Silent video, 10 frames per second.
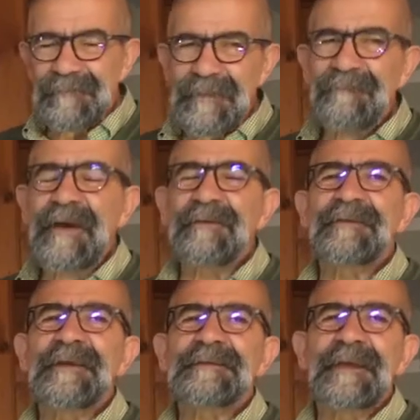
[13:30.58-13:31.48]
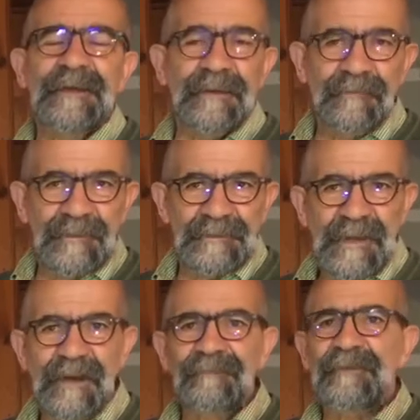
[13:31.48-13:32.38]
they found things like increased
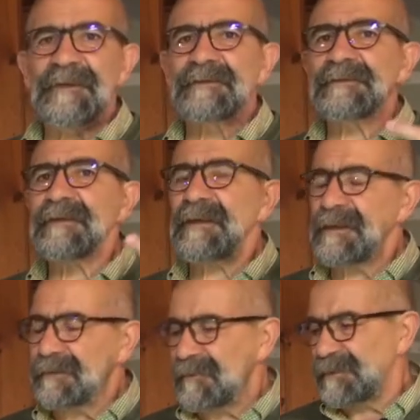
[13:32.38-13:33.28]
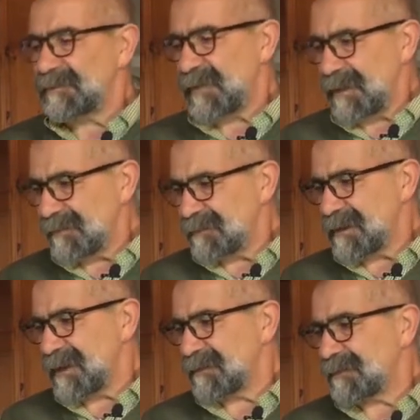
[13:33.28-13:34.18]
confidence, increased pain
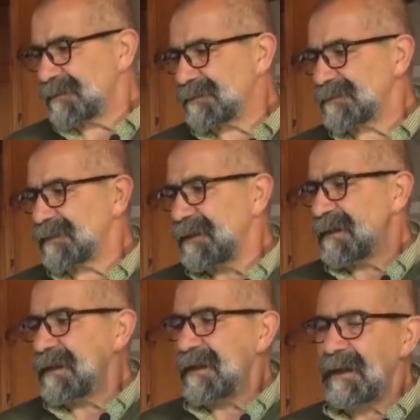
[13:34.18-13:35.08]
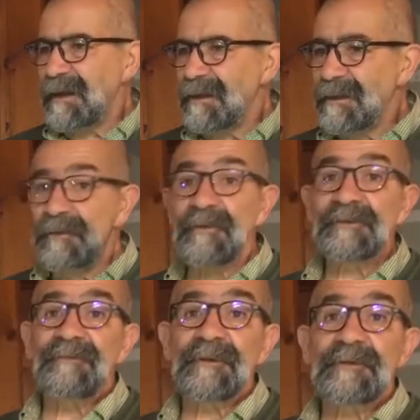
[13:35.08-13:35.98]
tolerance,
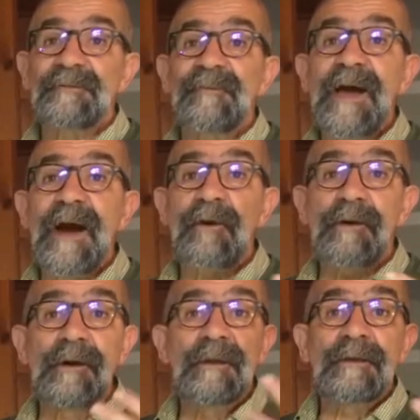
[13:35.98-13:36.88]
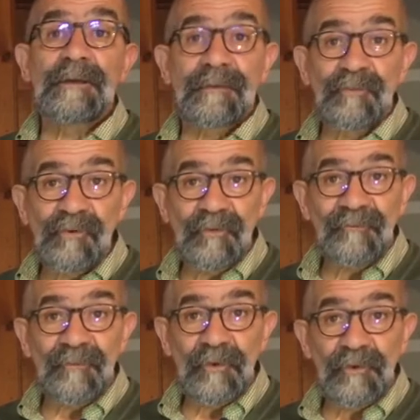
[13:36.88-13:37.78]
increased feelings of power,
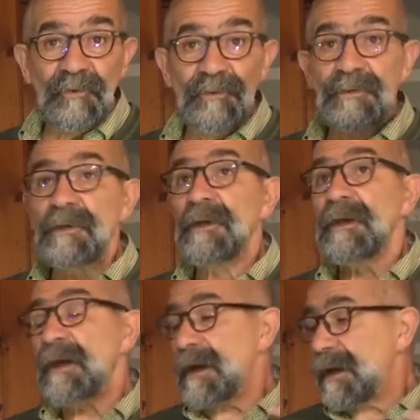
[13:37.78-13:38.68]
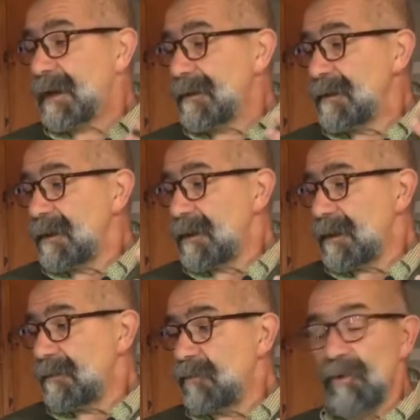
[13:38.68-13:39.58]
improved mood,
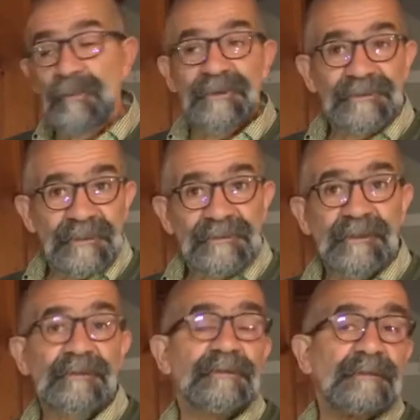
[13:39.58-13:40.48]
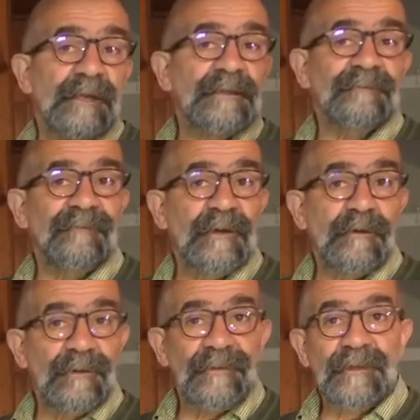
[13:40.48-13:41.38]
more persistence, less
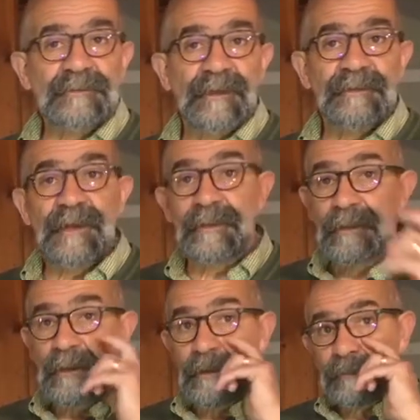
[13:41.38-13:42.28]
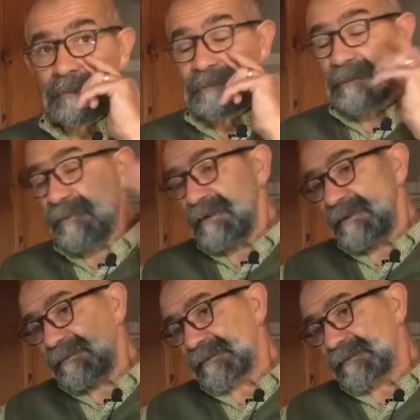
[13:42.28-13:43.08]
fear, and things like that. So there's a pretty